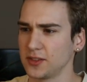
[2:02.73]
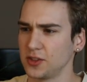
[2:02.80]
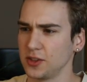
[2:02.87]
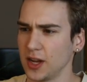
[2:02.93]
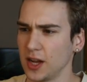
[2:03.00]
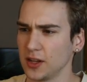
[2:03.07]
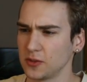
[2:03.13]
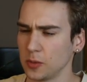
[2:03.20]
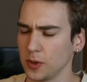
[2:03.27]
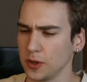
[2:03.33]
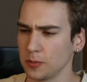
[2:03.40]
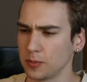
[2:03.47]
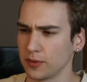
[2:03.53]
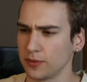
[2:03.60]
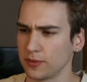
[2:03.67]
you guys what
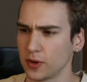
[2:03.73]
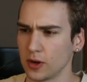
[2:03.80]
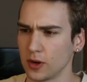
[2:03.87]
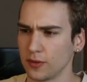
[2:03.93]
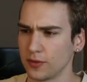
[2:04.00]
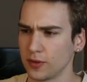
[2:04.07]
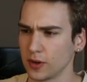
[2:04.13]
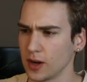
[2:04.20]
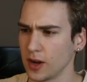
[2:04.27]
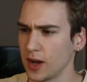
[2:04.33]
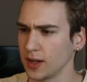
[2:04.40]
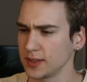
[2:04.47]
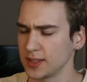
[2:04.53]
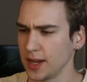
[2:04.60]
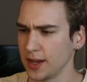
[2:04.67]
you prefer for
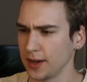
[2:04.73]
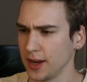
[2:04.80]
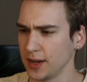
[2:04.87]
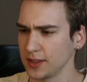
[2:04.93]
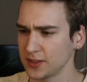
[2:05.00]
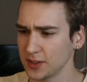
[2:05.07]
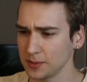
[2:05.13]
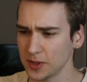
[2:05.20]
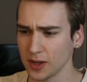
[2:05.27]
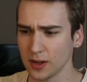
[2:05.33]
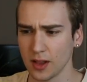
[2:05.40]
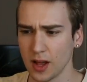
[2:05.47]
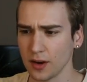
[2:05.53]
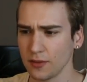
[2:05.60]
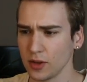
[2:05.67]
content, and it seems like a
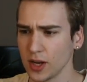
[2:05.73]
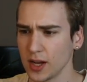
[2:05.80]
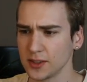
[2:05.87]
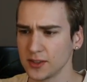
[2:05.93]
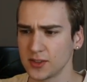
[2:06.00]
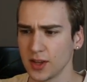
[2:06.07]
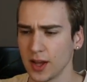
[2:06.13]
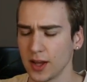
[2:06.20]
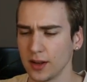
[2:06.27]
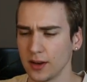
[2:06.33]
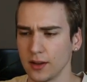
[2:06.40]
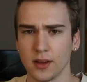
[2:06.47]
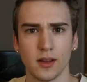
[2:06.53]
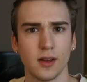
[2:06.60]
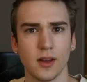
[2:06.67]
lot of you guys
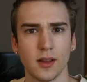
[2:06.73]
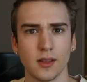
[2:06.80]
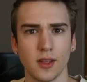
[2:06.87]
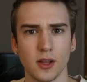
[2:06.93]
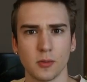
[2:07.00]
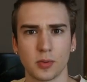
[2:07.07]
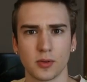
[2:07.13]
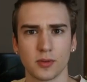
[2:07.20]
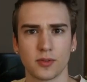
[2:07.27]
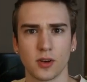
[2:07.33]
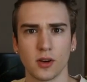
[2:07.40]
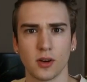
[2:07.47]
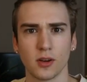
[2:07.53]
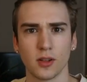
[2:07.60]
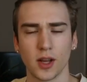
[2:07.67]
said that you
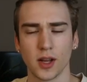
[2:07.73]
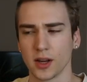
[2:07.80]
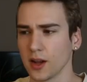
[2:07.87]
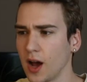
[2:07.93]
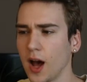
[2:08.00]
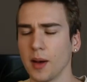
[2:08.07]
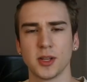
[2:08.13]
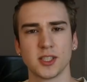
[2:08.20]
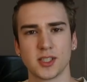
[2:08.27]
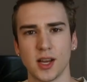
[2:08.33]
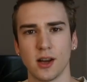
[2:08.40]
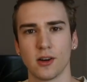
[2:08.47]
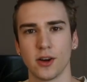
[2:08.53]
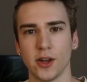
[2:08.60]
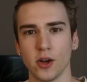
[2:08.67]
prefer like
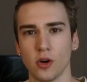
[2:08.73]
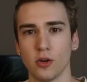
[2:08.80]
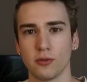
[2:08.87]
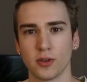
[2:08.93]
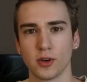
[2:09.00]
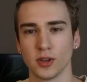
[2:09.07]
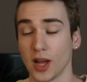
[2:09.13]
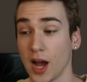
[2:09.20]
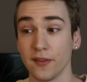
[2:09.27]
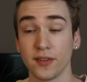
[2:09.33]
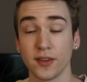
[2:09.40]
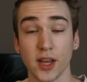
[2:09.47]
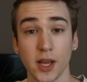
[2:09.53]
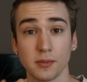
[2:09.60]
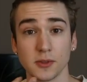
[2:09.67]
commentary over live
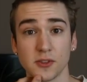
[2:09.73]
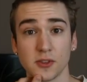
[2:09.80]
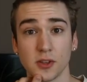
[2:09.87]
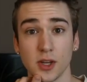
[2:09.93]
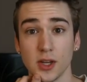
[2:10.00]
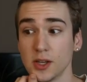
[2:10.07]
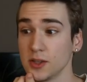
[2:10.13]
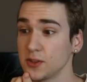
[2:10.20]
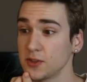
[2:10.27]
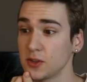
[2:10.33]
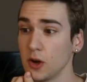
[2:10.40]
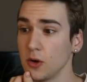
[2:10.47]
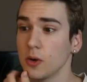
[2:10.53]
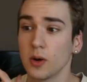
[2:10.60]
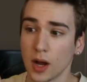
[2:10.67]
games.
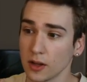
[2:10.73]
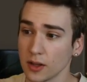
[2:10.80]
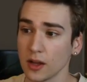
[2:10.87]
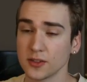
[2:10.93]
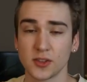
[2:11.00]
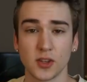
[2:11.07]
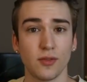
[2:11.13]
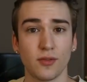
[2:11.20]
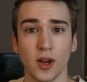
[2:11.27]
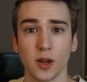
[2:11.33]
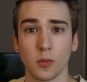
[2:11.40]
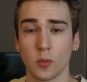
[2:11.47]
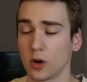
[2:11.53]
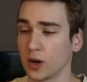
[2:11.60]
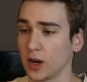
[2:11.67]
So I'll see if I
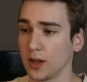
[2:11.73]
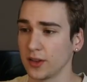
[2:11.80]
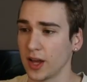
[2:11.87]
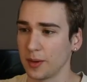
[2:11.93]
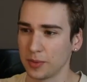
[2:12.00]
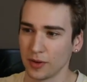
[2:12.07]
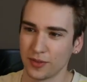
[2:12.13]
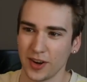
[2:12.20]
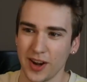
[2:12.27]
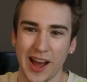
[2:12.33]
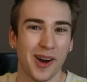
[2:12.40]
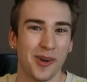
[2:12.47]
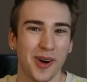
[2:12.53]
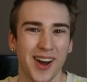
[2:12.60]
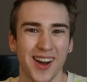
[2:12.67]
can work on that, but for
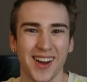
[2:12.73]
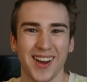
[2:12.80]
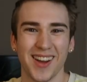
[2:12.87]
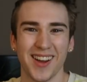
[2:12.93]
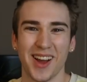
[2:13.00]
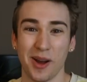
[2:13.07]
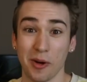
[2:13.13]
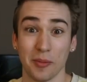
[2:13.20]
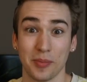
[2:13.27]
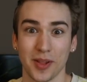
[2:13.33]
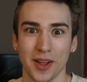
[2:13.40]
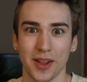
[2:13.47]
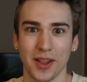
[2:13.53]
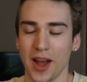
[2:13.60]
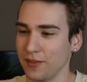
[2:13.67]
now, I'm going to
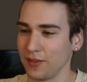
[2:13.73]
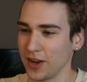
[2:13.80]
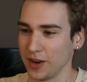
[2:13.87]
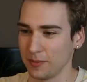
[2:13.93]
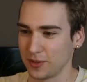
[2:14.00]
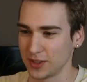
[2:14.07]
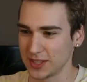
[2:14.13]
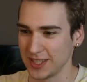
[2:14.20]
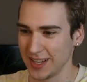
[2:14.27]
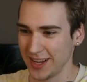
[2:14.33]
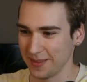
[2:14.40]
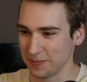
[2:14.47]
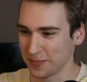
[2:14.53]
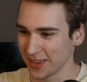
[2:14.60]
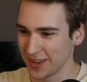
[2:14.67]
play a live game for
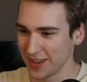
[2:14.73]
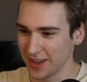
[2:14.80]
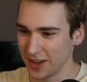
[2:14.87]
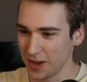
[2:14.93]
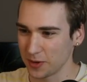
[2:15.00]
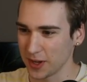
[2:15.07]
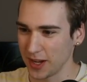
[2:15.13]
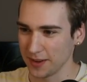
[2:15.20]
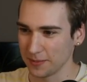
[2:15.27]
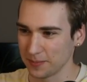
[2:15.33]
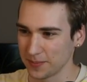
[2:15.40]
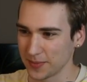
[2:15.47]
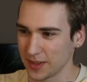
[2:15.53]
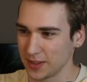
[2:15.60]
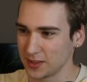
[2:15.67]
today. Okay,
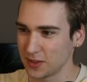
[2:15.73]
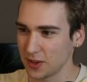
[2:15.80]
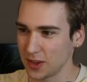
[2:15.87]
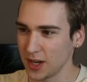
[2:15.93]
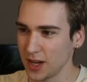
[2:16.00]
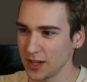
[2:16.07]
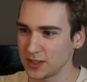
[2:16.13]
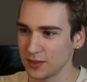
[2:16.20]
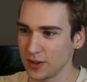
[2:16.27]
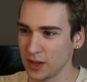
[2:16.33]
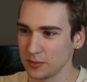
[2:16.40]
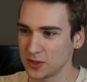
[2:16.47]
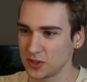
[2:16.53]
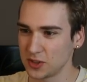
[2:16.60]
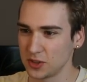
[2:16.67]
so the knight
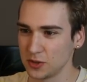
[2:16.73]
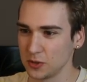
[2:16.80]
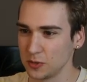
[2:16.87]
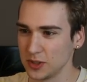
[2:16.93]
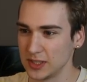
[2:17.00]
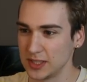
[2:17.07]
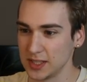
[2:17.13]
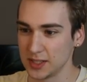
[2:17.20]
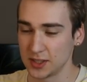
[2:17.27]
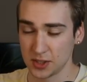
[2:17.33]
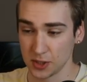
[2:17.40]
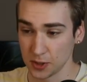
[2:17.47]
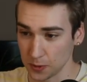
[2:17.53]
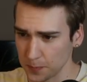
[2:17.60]
develops to d2.